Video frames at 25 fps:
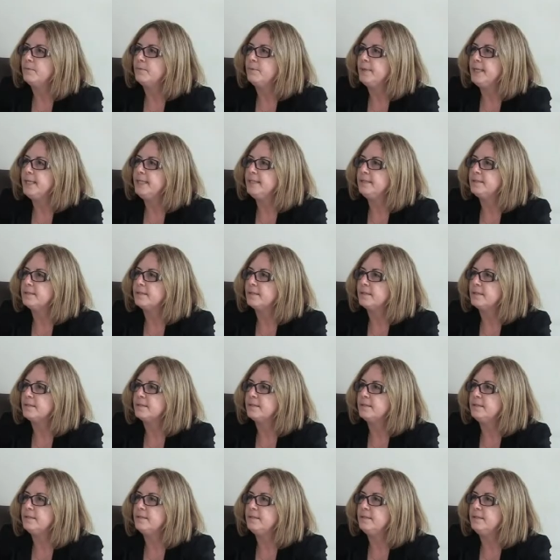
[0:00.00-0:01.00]
We
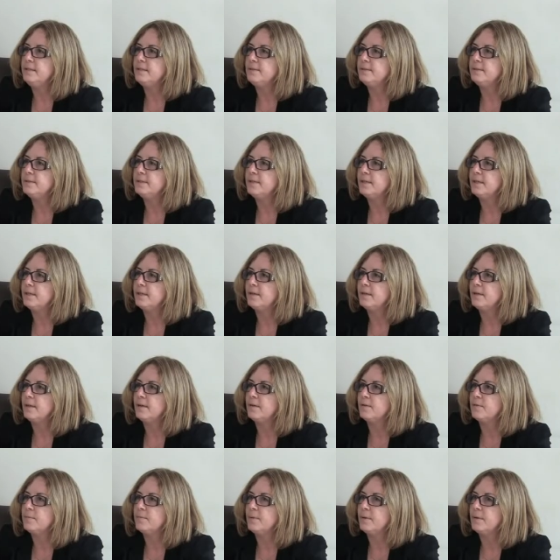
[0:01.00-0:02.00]
started using
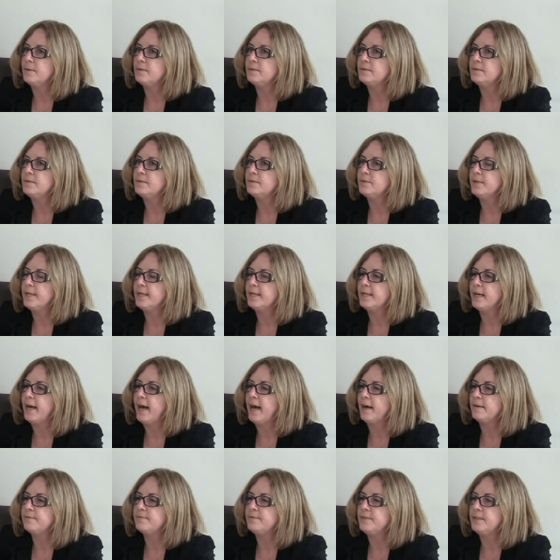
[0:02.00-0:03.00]
Global
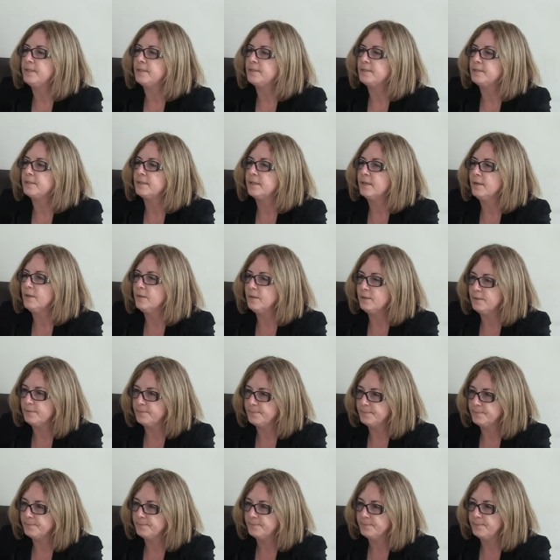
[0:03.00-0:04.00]
2.5 years ago,
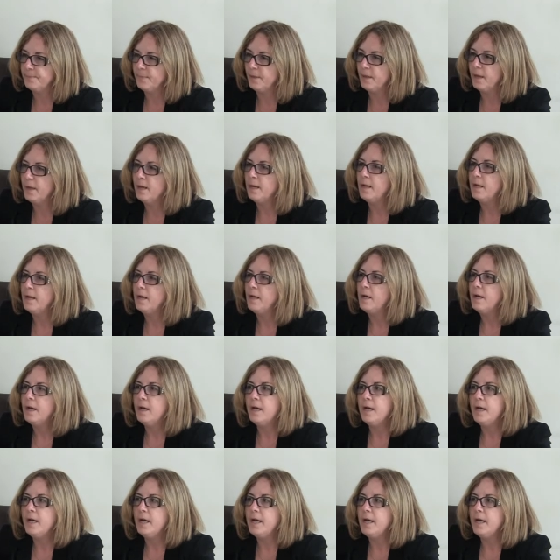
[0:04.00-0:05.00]

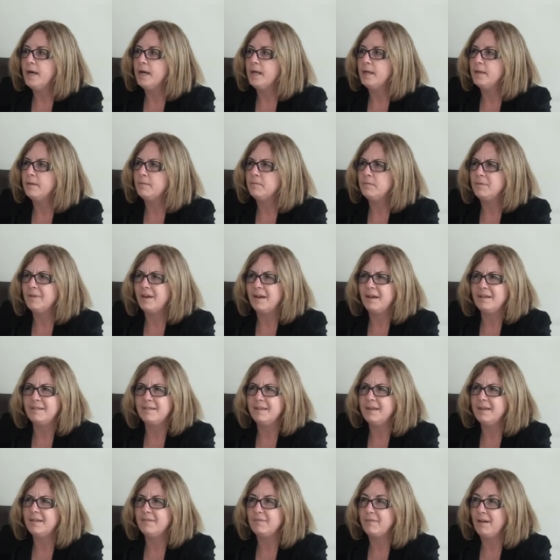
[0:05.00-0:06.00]
and I
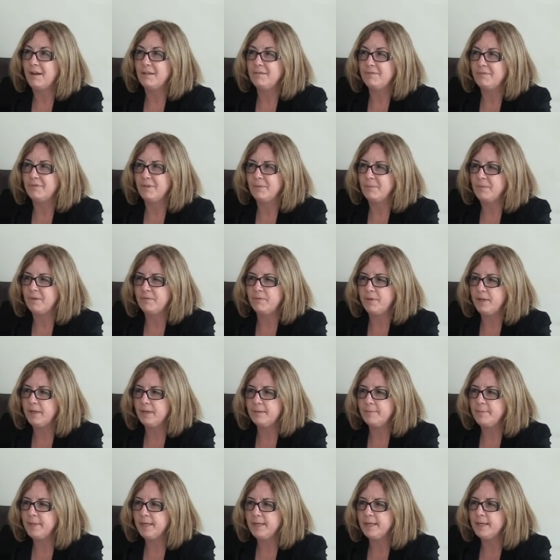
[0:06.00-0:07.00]
think right from the
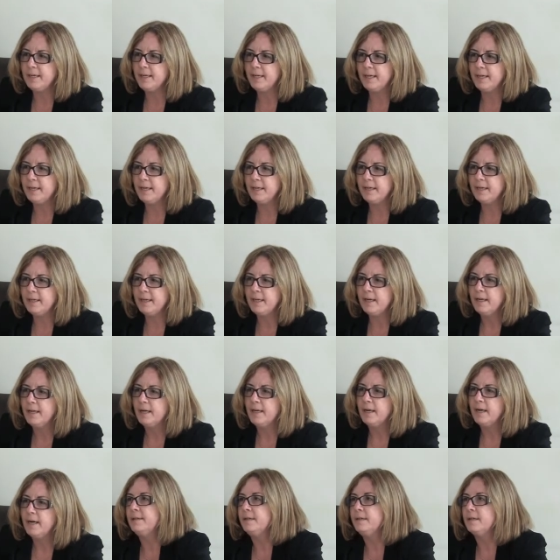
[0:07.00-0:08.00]
very beginning
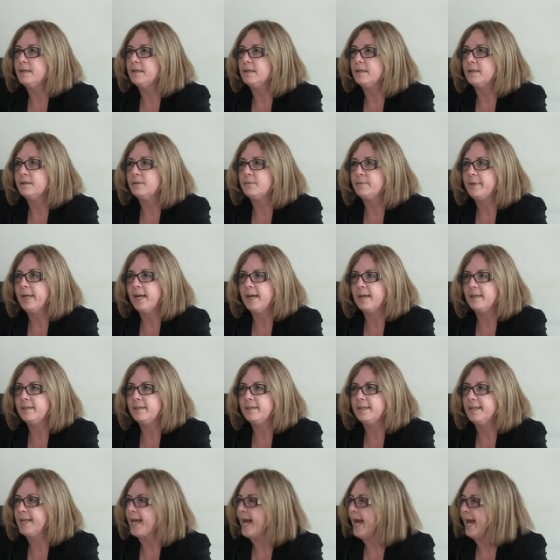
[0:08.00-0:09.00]
we
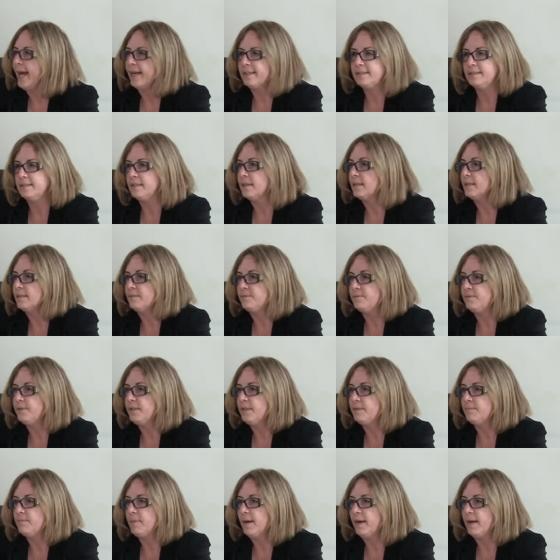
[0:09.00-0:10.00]
had an excellent
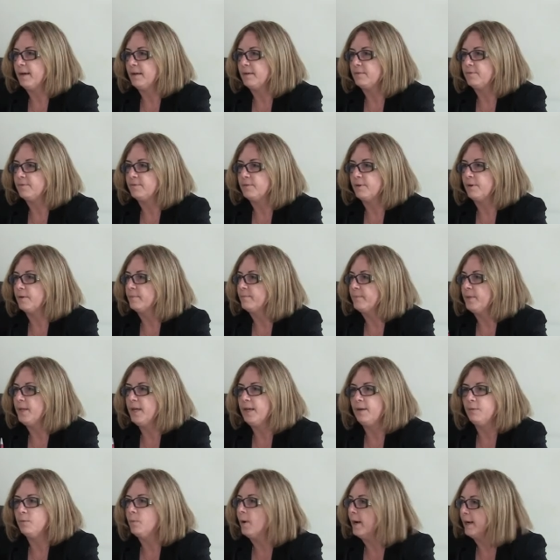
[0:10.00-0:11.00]
feedback from
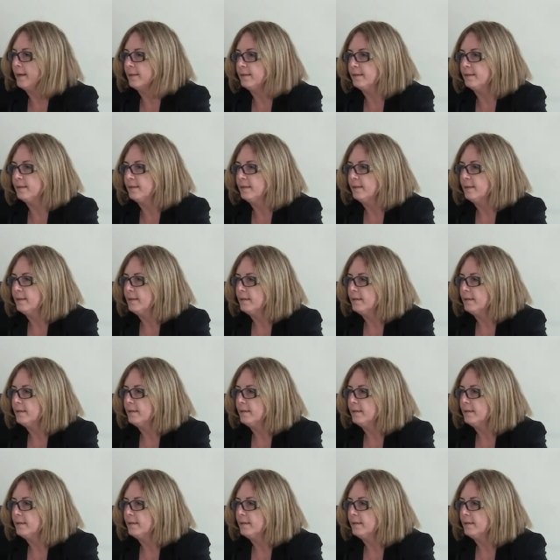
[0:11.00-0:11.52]
day one.